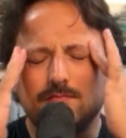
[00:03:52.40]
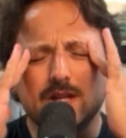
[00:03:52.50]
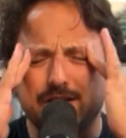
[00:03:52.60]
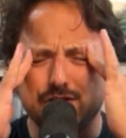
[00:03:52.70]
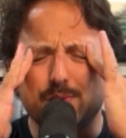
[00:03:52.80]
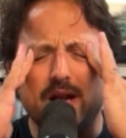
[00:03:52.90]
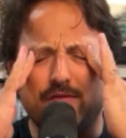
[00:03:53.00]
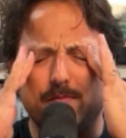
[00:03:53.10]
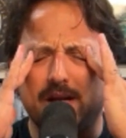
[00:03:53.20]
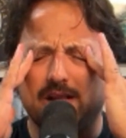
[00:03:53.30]
I just want
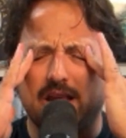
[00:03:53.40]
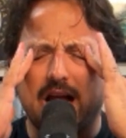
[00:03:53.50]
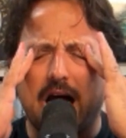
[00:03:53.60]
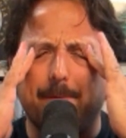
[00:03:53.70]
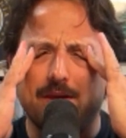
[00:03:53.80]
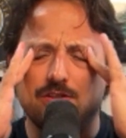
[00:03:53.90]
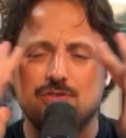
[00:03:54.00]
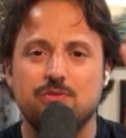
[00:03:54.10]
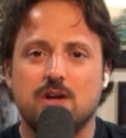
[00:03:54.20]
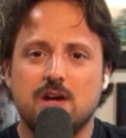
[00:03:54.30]
everybody to hop
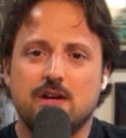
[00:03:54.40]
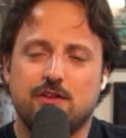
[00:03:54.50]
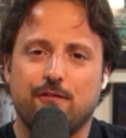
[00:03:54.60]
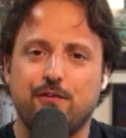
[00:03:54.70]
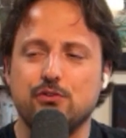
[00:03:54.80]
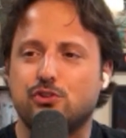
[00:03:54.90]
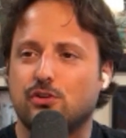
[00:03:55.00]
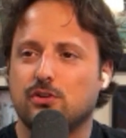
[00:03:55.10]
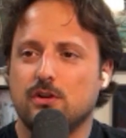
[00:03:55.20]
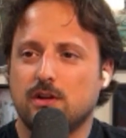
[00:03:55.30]
into the
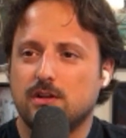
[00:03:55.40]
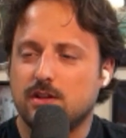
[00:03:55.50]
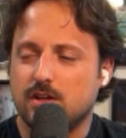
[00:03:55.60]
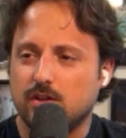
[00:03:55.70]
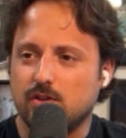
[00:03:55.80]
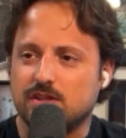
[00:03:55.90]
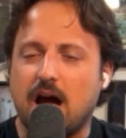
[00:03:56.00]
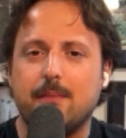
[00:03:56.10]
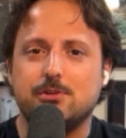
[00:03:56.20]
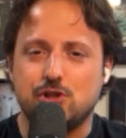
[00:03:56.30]
future, the little
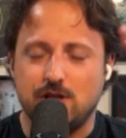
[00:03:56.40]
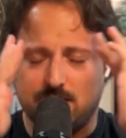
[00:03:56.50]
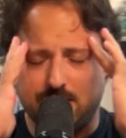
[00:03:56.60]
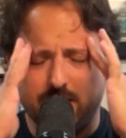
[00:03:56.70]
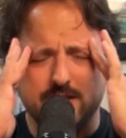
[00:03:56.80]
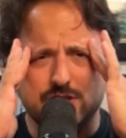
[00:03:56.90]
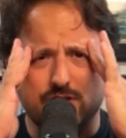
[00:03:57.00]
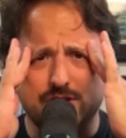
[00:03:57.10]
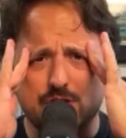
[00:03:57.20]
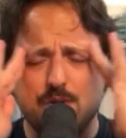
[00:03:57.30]
time machine thing. Let's
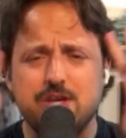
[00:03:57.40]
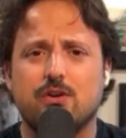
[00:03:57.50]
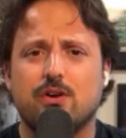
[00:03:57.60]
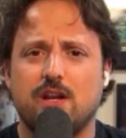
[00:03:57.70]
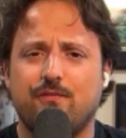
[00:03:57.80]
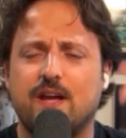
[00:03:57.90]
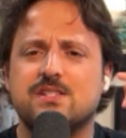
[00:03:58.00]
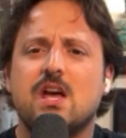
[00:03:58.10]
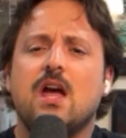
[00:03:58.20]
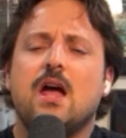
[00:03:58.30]
go a year in advance.
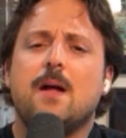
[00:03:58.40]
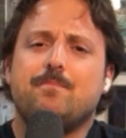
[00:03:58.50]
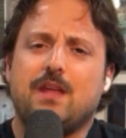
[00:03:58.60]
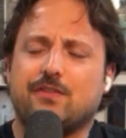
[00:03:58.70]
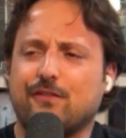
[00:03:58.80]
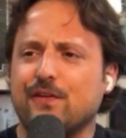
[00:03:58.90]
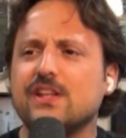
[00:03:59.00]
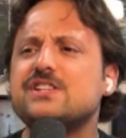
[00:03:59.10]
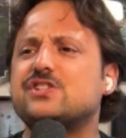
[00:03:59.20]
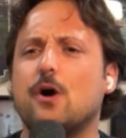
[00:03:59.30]
If the
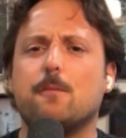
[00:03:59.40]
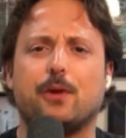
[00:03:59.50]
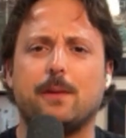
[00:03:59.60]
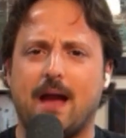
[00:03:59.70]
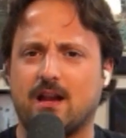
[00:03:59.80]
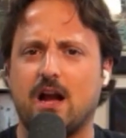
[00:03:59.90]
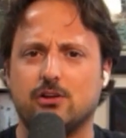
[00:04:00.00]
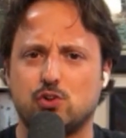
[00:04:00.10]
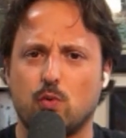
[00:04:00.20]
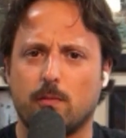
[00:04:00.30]
Phillies don't bring back Kyle
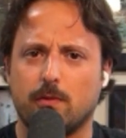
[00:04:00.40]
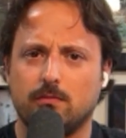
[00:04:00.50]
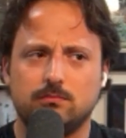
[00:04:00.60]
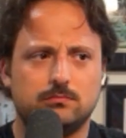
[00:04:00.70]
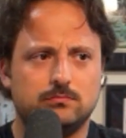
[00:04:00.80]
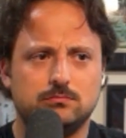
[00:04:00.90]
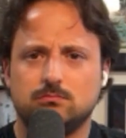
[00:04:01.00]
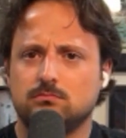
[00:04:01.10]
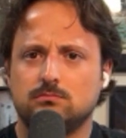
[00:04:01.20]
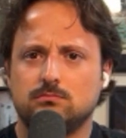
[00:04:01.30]
Schwarber,
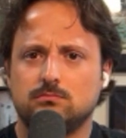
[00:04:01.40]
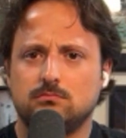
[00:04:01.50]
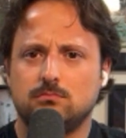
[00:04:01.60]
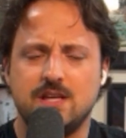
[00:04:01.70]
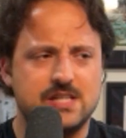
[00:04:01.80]
is